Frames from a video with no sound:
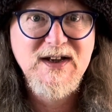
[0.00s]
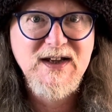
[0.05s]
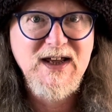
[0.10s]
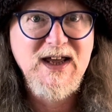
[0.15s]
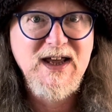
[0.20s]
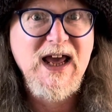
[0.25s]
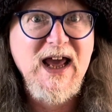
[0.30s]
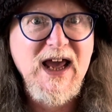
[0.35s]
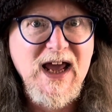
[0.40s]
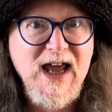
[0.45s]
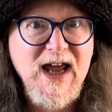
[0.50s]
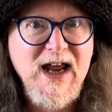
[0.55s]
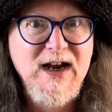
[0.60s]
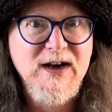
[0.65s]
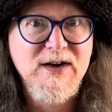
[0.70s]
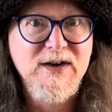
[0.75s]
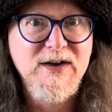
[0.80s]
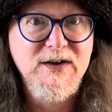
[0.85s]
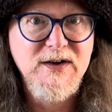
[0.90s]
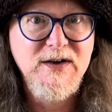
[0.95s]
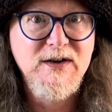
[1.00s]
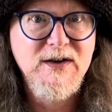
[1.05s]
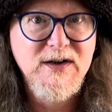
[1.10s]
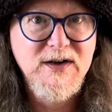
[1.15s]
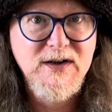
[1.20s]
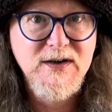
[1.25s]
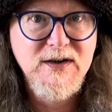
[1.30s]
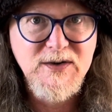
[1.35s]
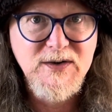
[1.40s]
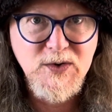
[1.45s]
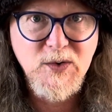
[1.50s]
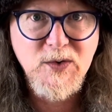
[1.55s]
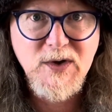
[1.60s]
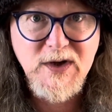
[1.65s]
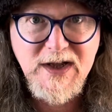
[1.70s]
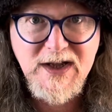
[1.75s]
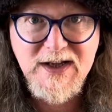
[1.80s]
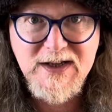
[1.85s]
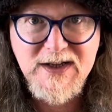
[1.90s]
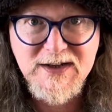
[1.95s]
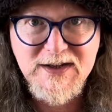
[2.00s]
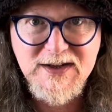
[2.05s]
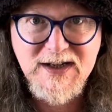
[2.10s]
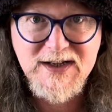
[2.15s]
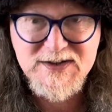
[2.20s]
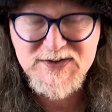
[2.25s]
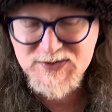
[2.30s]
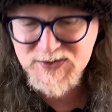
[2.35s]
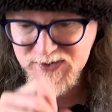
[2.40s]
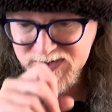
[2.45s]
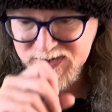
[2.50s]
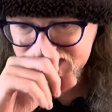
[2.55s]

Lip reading: Can and Noi and that sort